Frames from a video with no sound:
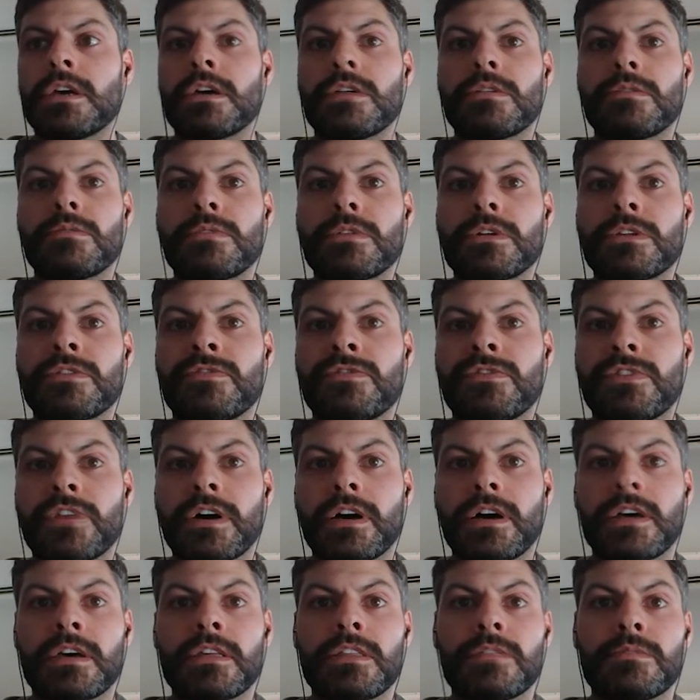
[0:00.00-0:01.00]
with
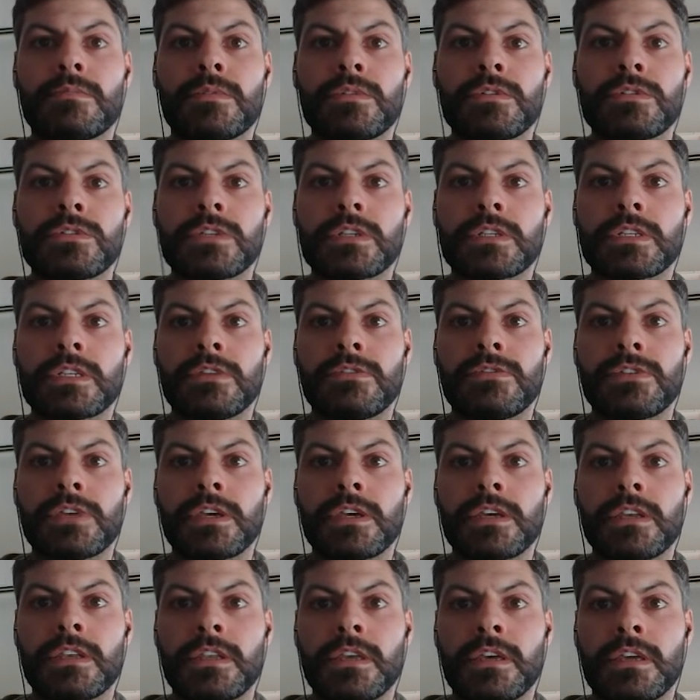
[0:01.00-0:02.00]
phi the most
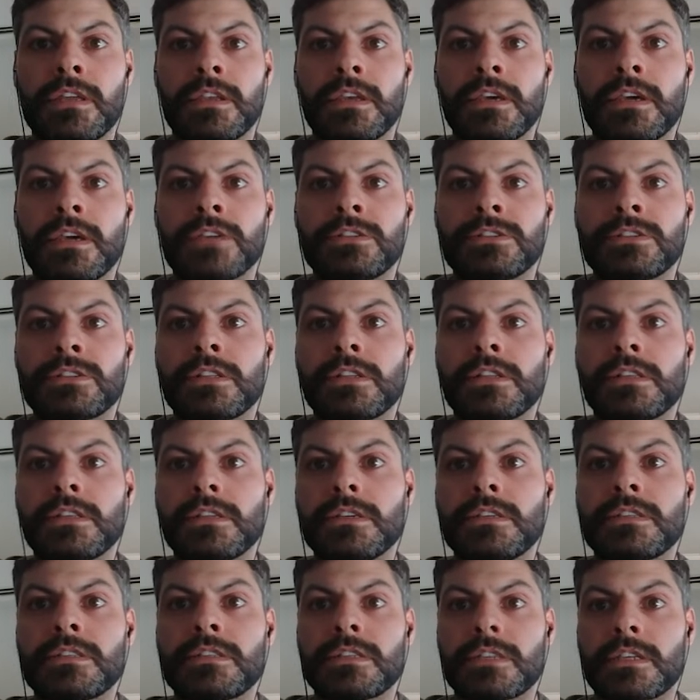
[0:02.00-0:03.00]
significant and h the
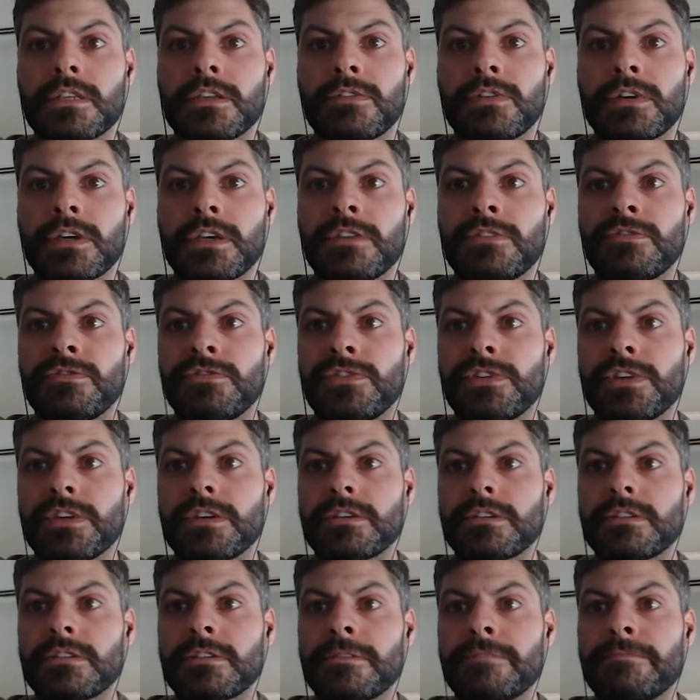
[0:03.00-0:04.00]
least significant
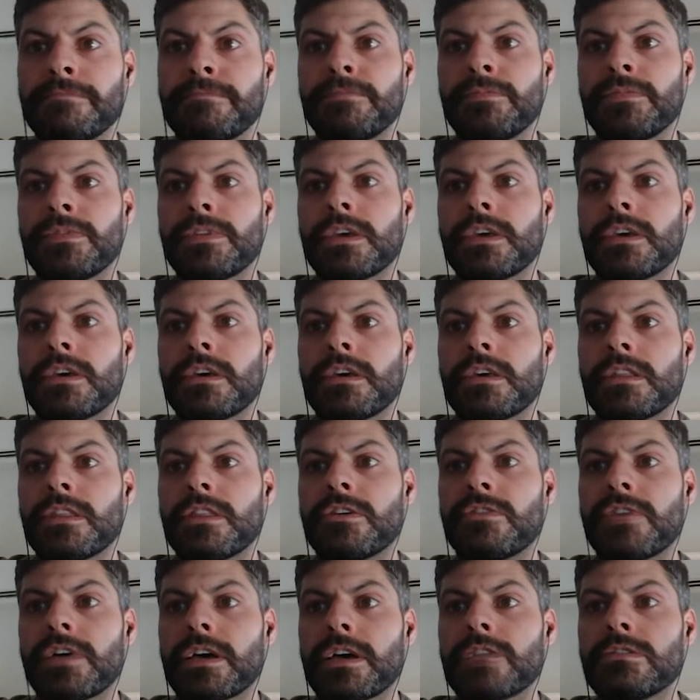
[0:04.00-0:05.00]
field.
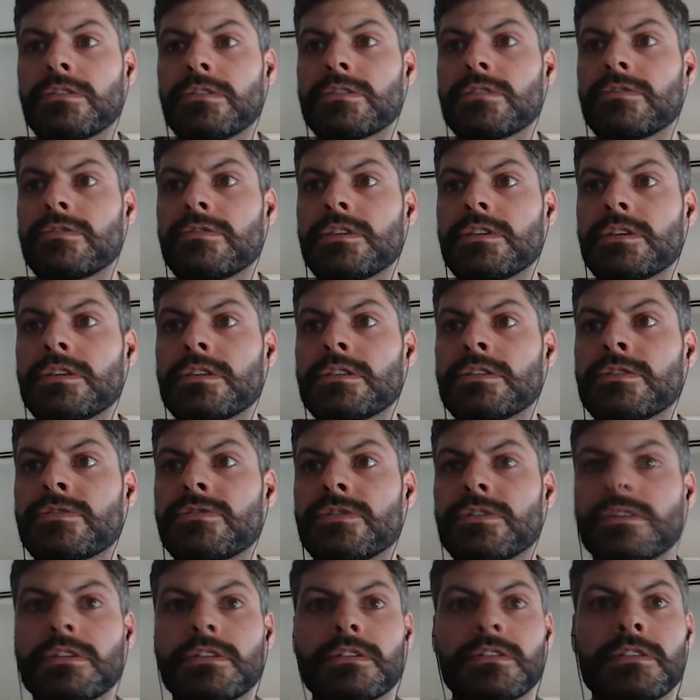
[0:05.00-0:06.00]
The values of these
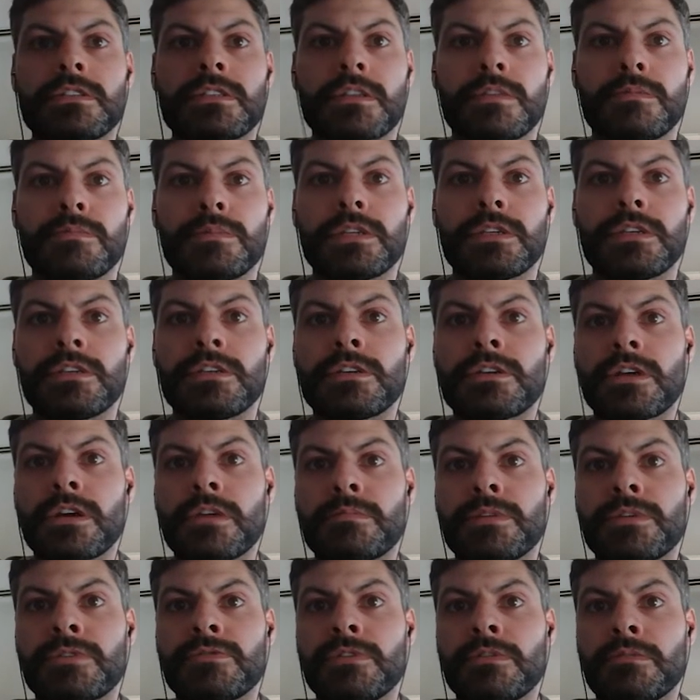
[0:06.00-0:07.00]
fields can be
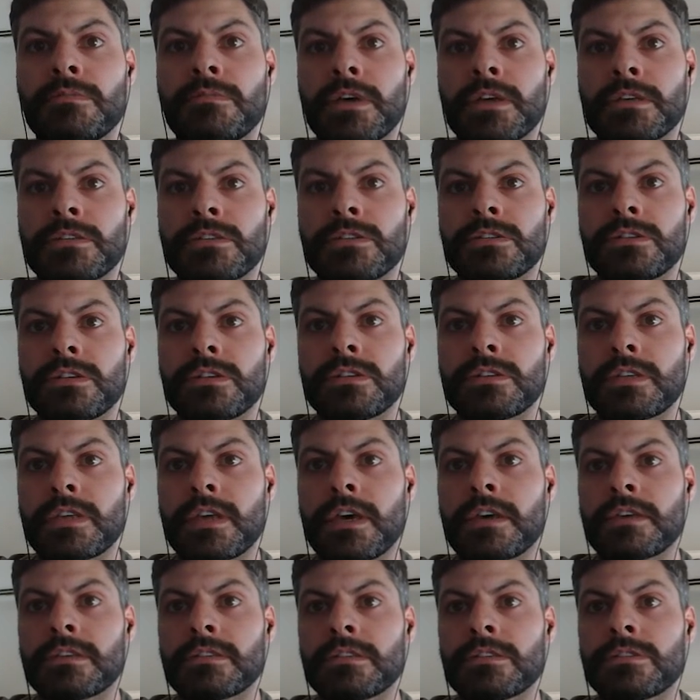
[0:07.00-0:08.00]
determined from messages
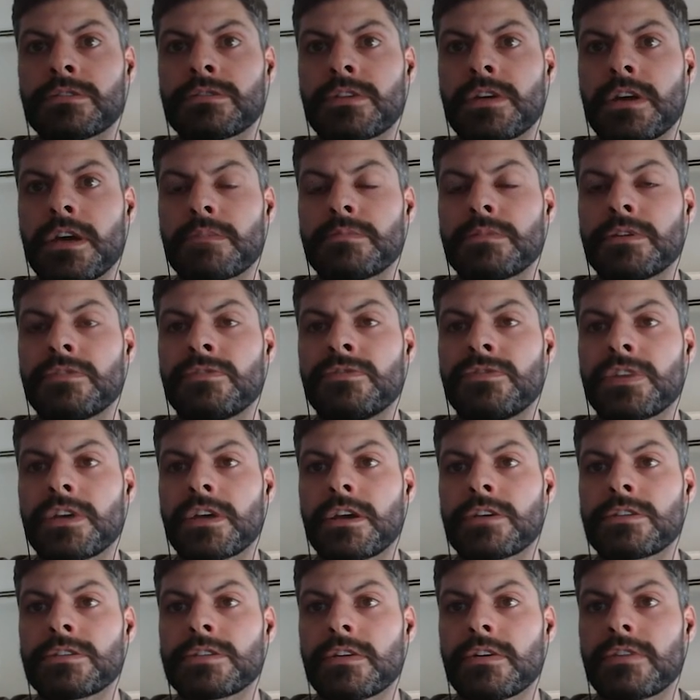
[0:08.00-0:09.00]
as described in
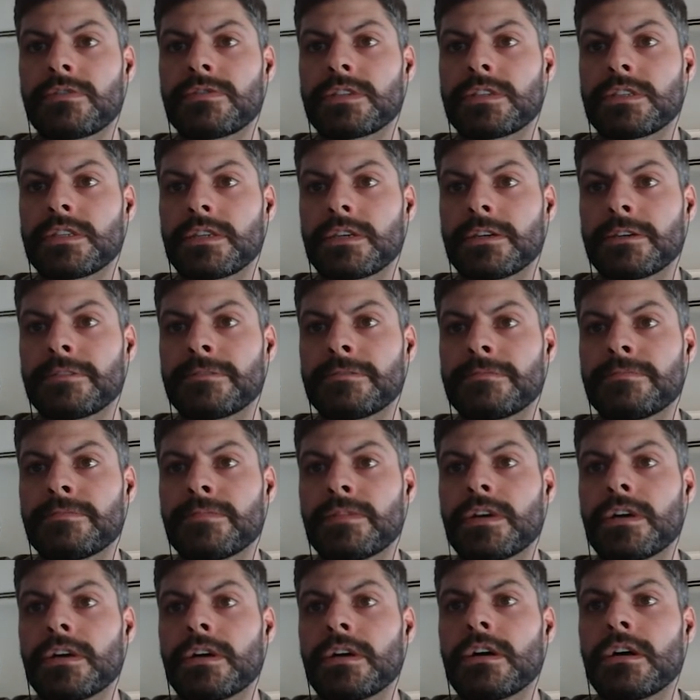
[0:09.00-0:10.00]
Figure 17.
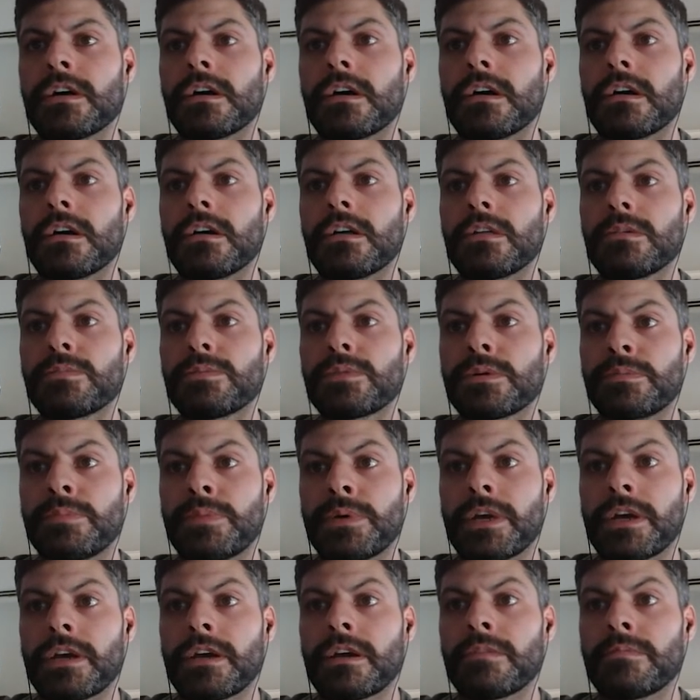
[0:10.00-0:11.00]
All
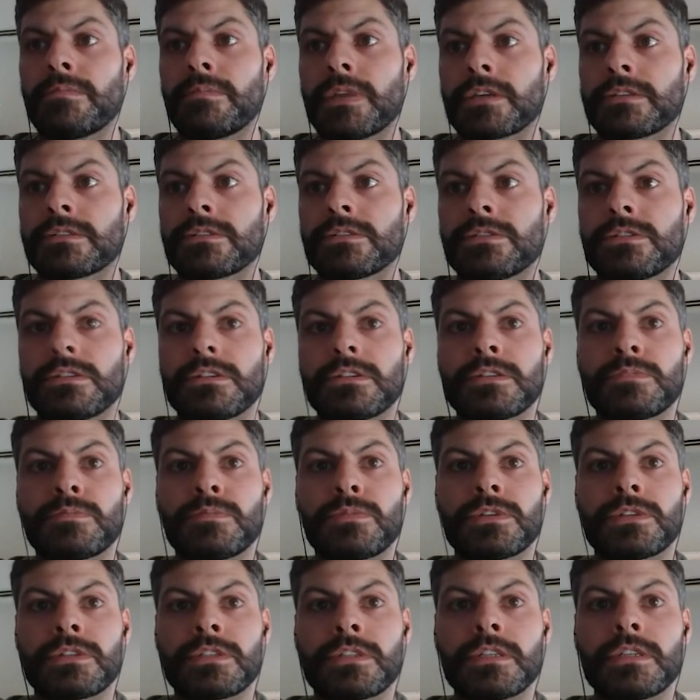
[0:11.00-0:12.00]
prepare messages
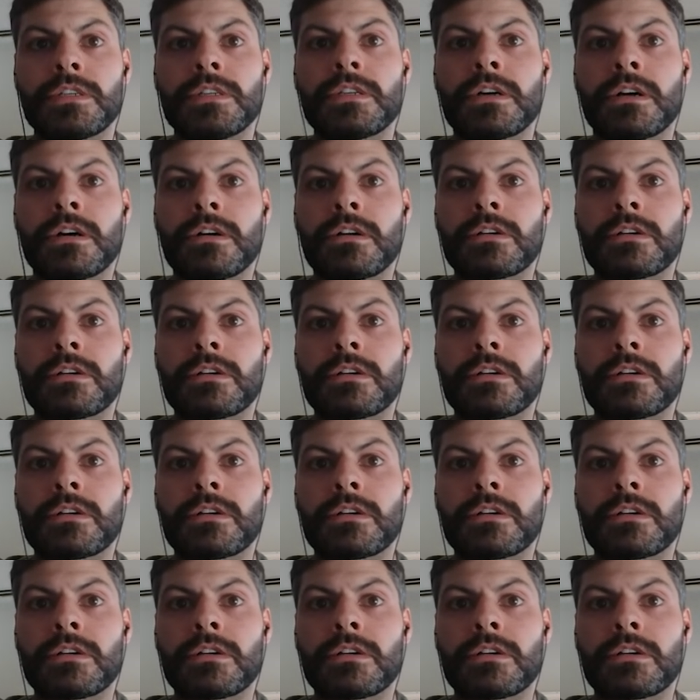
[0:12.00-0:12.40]
precede all